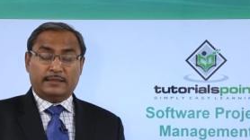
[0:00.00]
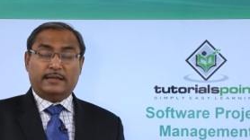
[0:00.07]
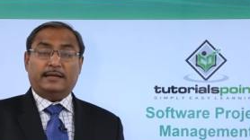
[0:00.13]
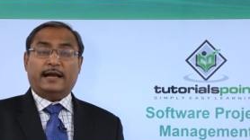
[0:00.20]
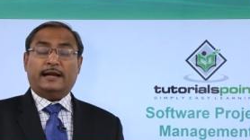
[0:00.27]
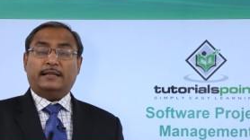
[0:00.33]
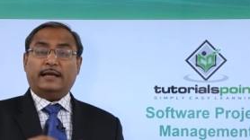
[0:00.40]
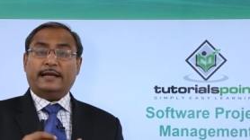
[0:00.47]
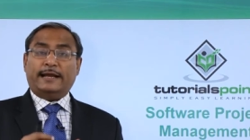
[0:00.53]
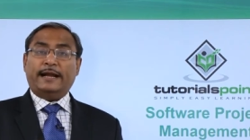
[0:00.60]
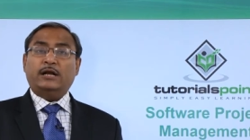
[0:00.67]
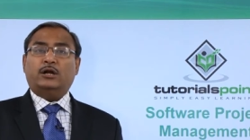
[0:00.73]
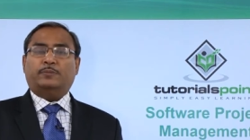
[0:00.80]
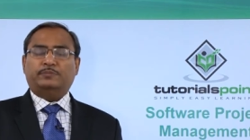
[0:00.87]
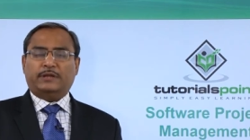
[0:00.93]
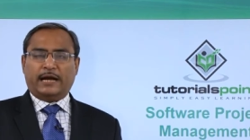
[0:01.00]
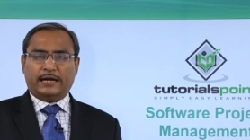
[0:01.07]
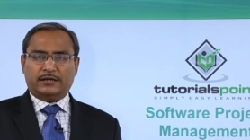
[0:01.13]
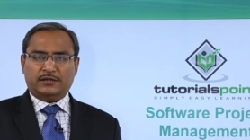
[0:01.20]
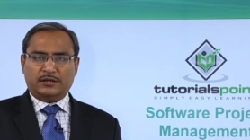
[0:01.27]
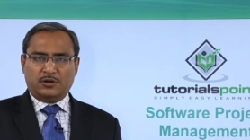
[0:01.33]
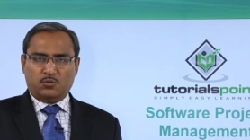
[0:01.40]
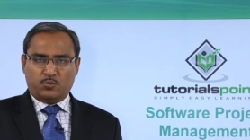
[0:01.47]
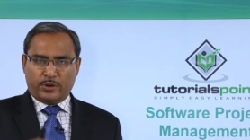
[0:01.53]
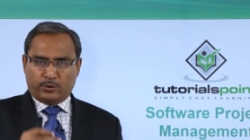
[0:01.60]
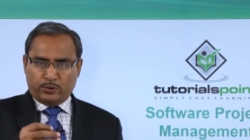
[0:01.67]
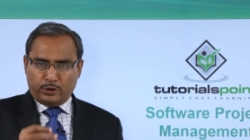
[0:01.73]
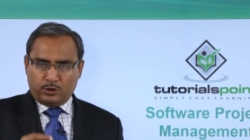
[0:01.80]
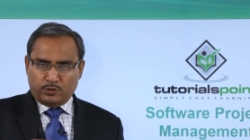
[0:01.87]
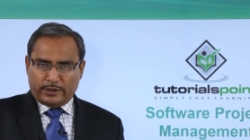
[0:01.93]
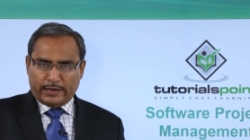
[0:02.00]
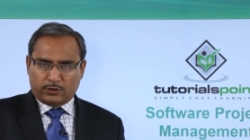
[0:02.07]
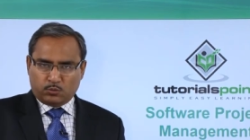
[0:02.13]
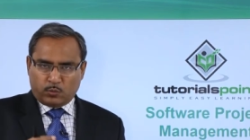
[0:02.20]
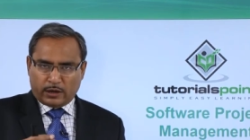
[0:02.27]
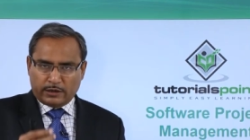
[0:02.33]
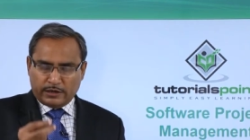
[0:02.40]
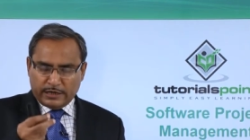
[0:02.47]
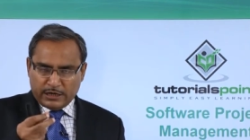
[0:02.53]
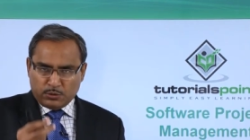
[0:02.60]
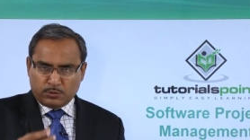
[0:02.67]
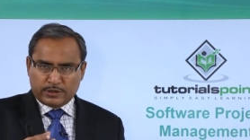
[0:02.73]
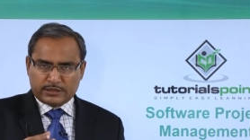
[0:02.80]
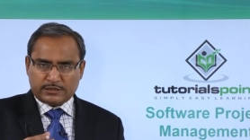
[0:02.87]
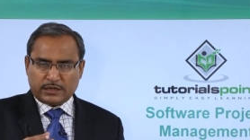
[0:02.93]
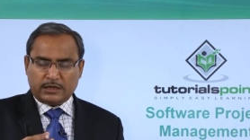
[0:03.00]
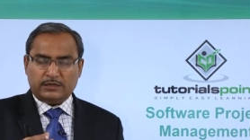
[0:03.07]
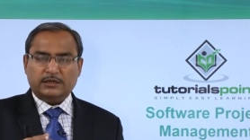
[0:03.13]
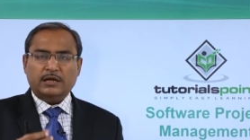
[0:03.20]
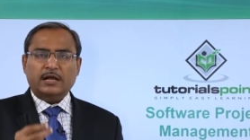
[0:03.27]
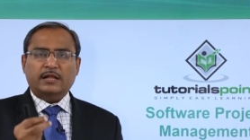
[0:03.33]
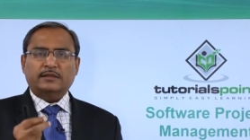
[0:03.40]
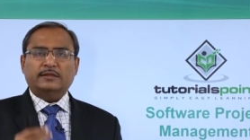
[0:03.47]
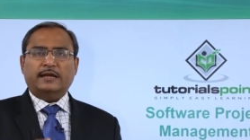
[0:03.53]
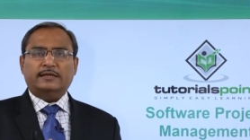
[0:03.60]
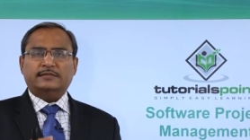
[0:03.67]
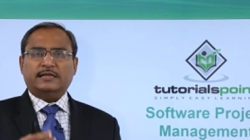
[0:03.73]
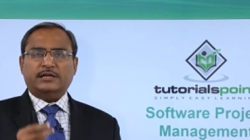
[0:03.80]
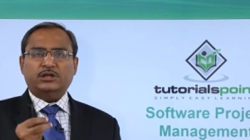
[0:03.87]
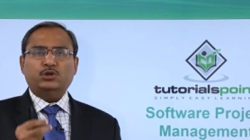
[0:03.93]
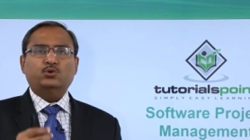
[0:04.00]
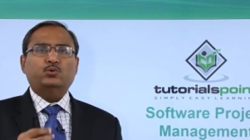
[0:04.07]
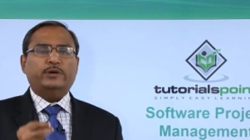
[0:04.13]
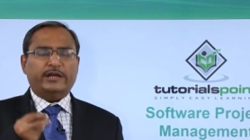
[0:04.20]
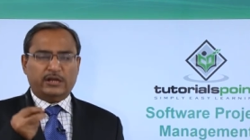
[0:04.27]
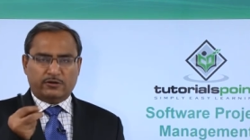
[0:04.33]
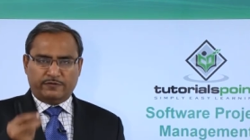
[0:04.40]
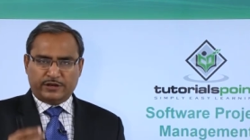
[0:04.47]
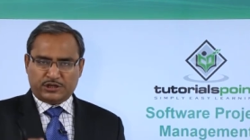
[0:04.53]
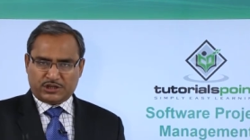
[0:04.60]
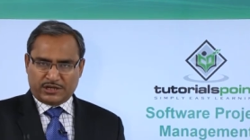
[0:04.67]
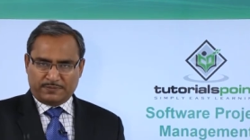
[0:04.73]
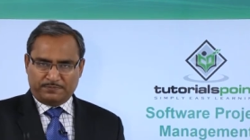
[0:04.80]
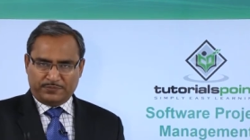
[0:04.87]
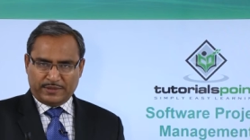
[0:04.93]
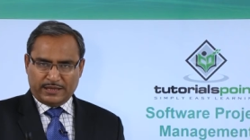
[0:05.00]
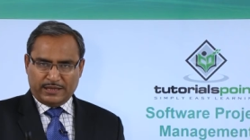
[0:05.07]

Then at the end of that, we are going to get one new result that is a new innovation.